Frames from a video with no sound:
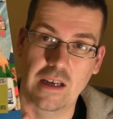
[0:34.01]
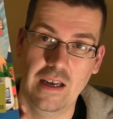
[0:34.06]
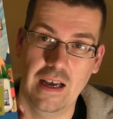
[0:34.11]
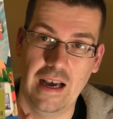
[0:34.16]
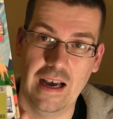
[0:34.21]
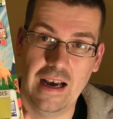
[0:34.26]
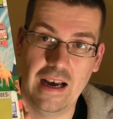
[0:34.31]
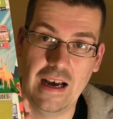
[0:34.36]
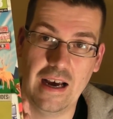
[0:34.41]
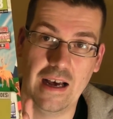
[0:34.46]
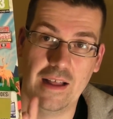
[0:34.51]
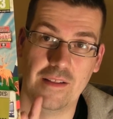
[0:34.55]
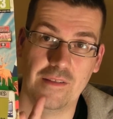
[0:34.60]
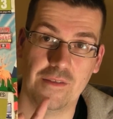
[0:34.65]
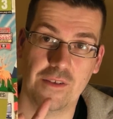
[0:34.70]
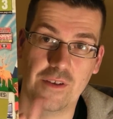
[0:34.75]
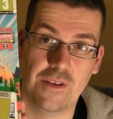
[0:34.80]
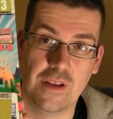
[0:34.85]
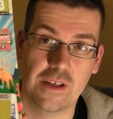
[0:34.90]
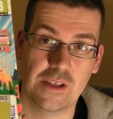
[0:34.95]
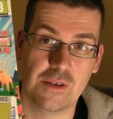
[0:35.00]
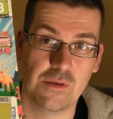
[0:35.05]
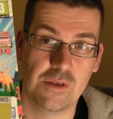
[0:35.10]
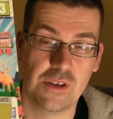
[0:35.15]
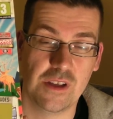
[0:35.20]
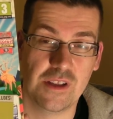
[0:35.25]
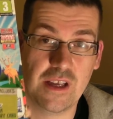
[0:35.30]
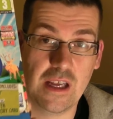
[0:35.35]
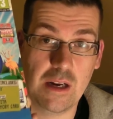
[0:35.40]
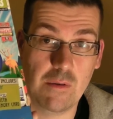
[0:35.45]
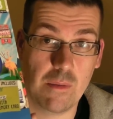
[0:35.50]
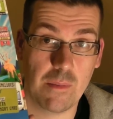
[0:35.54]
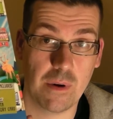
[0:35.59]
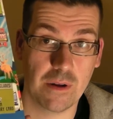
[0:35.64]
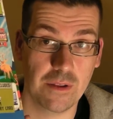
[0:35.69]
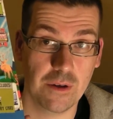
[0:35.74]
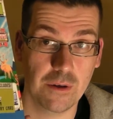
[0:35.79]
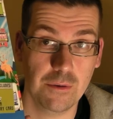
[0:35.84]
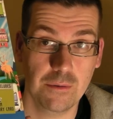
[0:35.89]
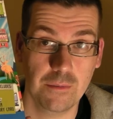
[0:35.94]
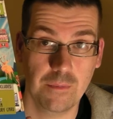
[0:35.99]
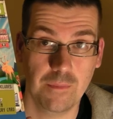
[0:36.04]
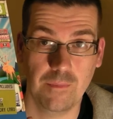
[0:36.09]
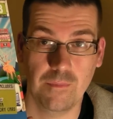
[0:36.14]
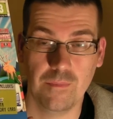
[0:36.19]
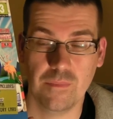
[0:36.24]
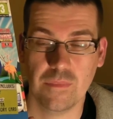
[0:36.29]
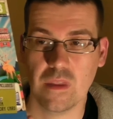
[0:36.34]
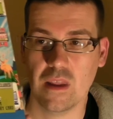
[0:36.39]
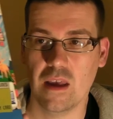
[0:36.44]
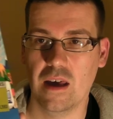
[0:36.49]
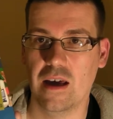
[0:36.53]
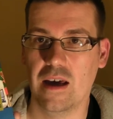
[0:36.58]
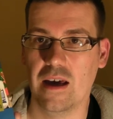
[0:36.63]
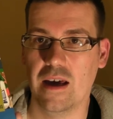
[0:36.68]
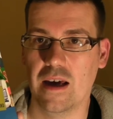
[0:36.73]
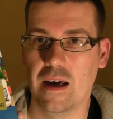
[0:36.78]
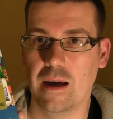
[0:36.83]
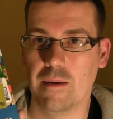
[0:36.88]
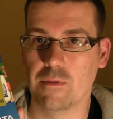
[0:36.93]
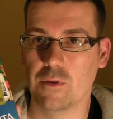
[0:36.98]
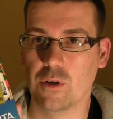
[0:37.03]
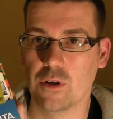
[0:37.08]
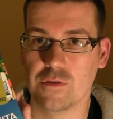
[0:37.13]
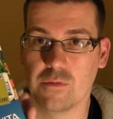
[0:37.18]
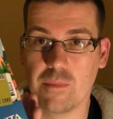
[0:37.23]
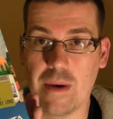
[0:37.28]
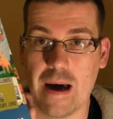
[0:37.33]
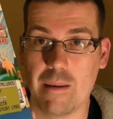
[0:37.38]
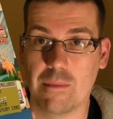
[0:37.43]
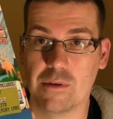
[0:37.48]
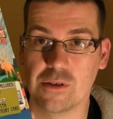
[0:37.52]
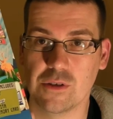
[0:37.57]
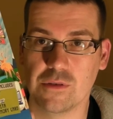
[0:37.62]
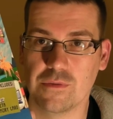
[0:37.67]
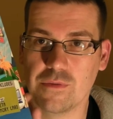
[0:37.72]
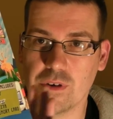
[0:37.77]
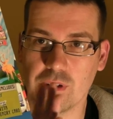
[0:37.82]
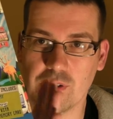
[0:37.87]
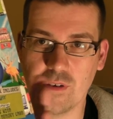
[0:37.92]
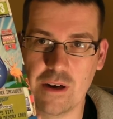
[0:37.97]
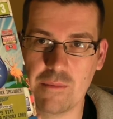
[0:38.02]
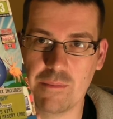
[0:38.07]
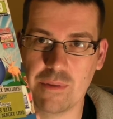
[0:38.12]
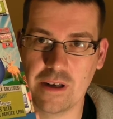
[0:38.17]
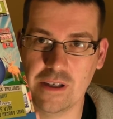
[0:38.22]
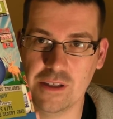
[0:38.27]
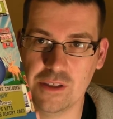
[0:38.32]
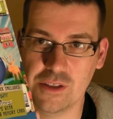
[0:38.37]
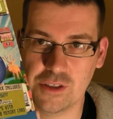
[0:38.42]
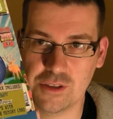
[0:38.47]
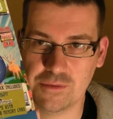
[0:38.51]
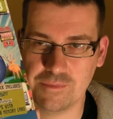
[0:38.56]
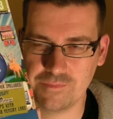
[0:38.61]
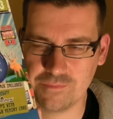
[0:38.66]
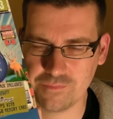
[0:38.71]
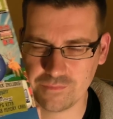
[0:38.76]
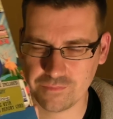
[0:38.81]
and this was the Tearaway bundle. Got it from Amazon for a great price.